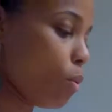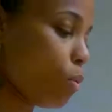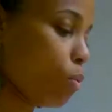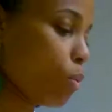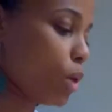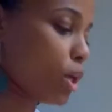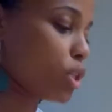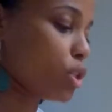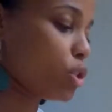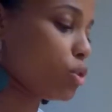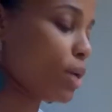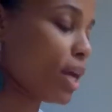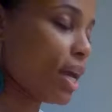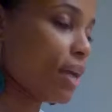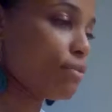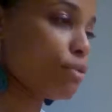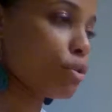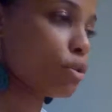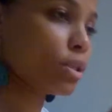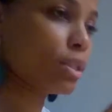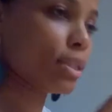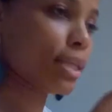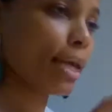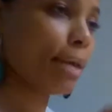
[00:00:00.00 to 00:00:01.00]
Once you have
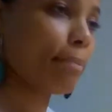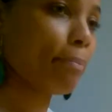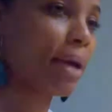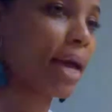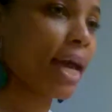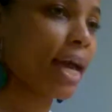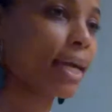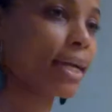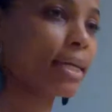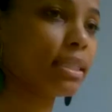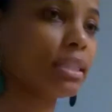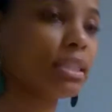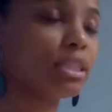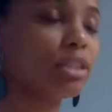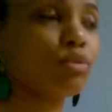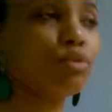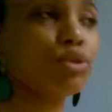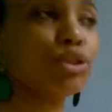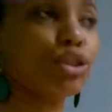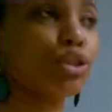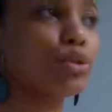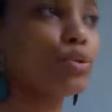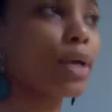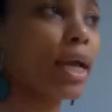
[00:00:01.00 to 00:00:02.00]
your set packages,
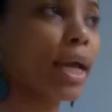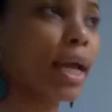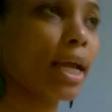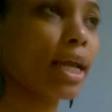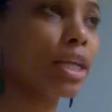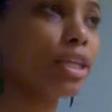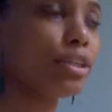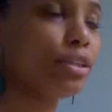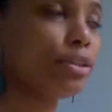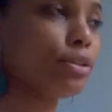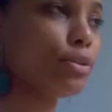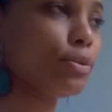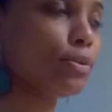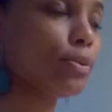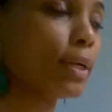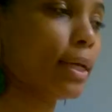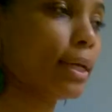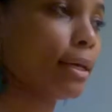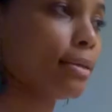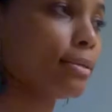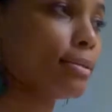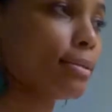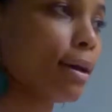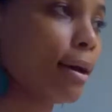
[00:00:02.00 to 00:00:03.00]
what you can do
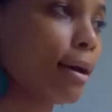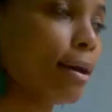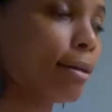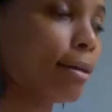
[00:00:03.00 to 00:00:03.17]
is